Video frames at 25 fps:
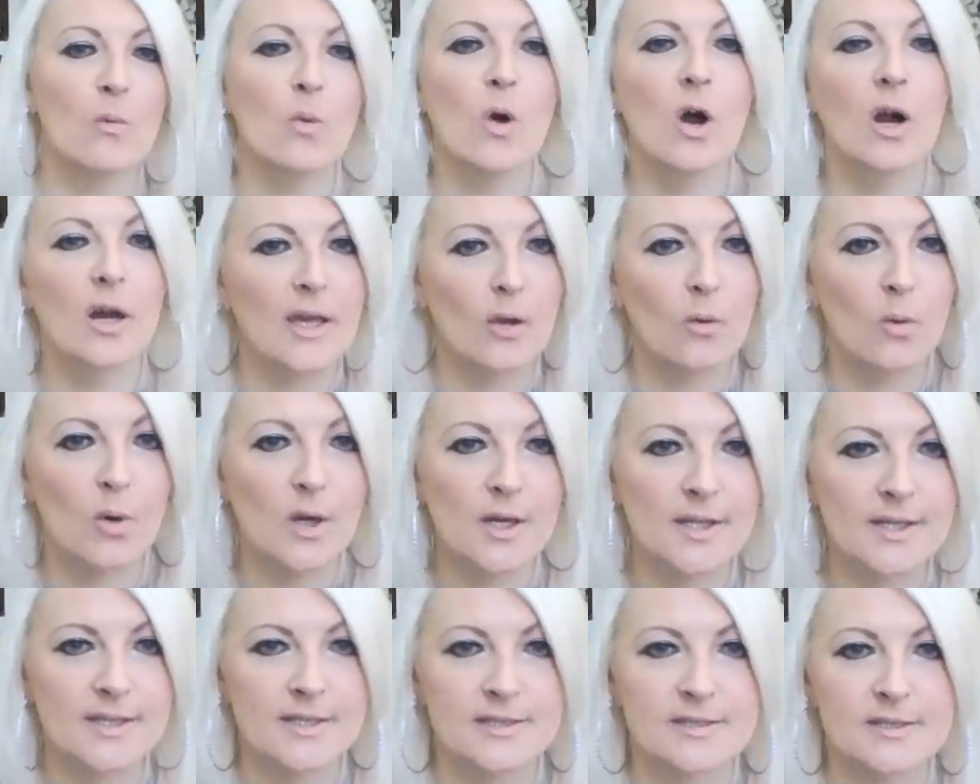walk out
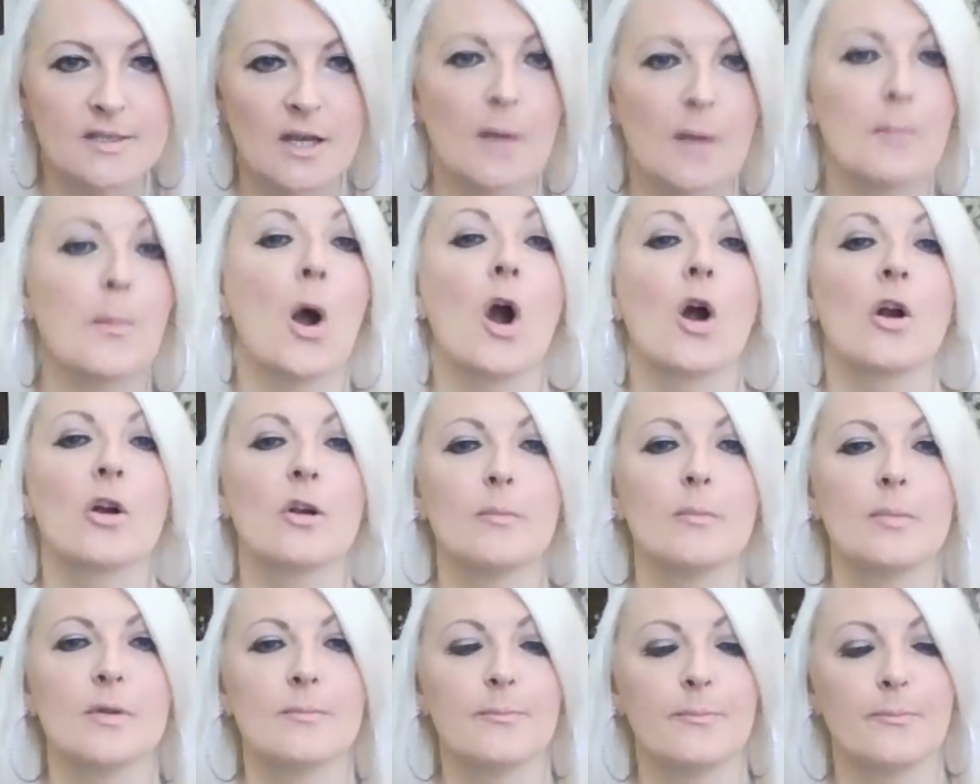like this. I'm
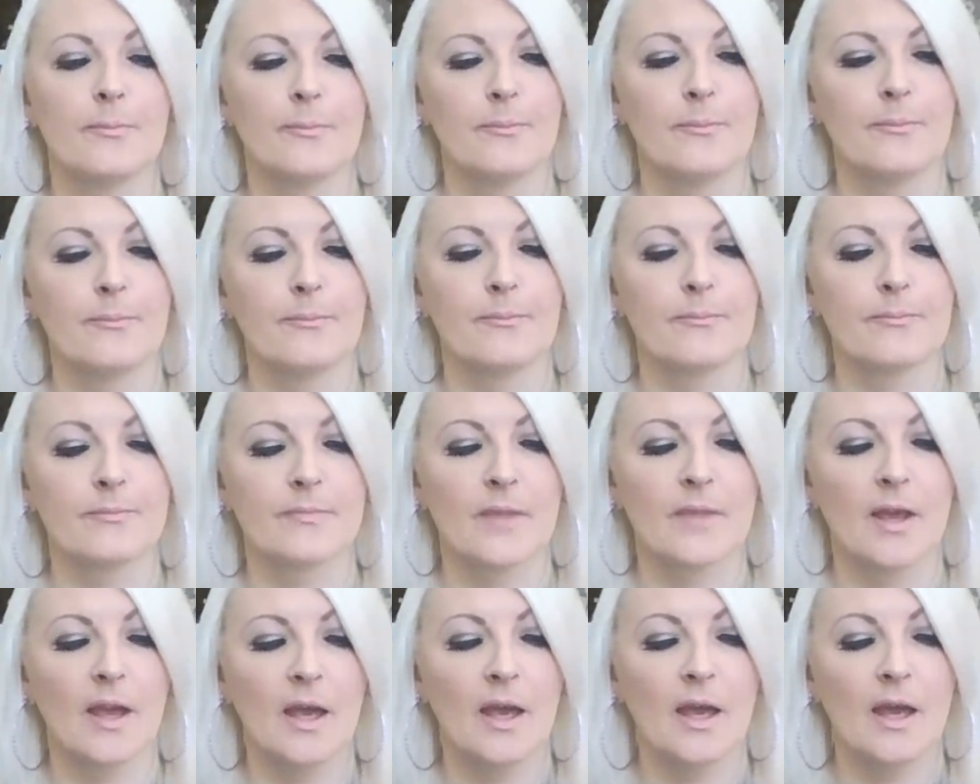horrible.
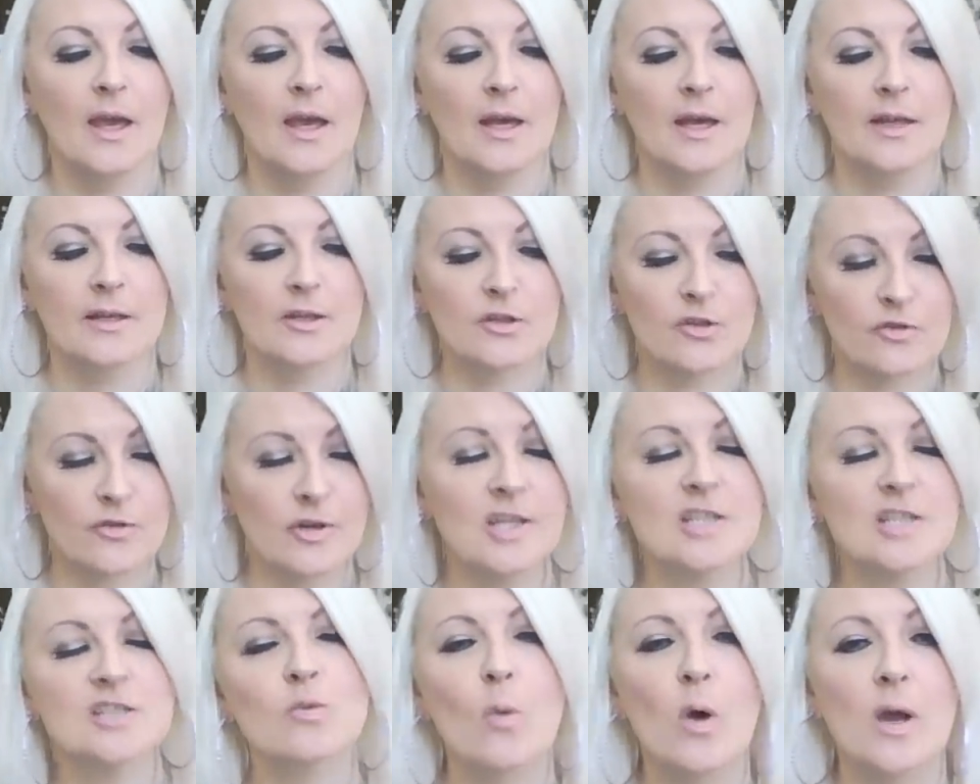Now, the
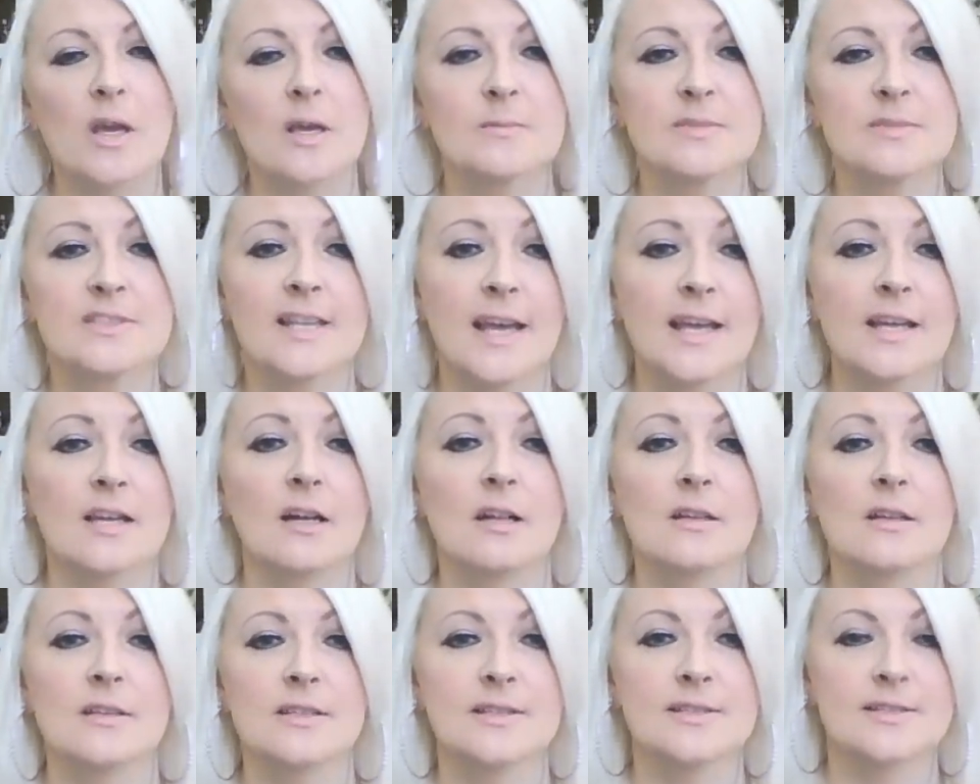reason why I'm saying
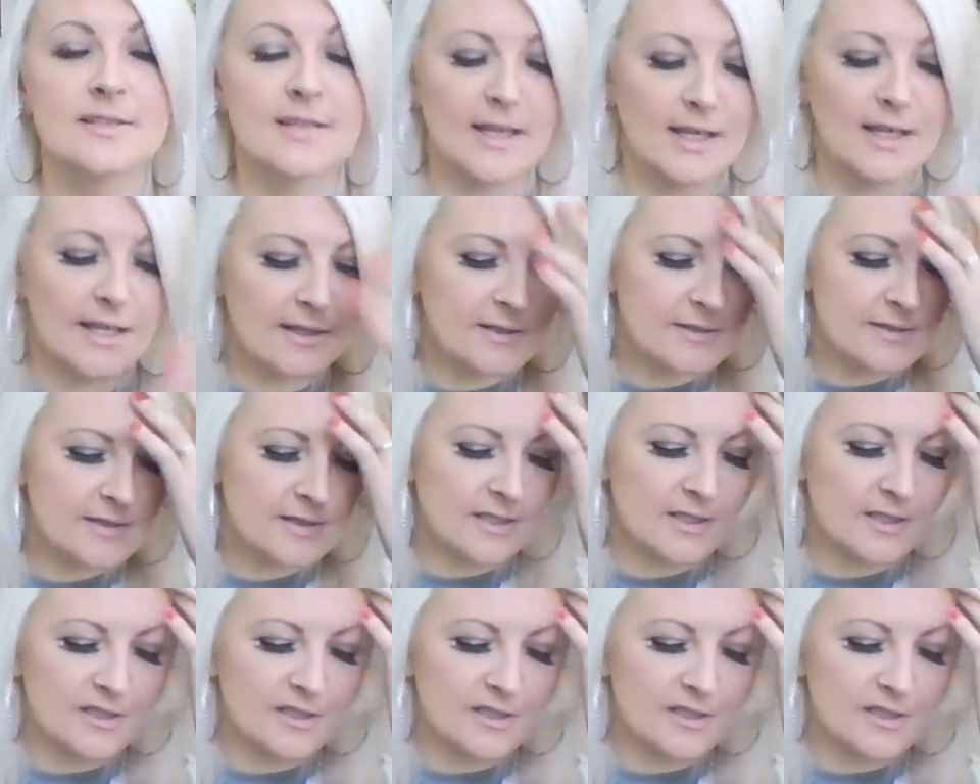all these things,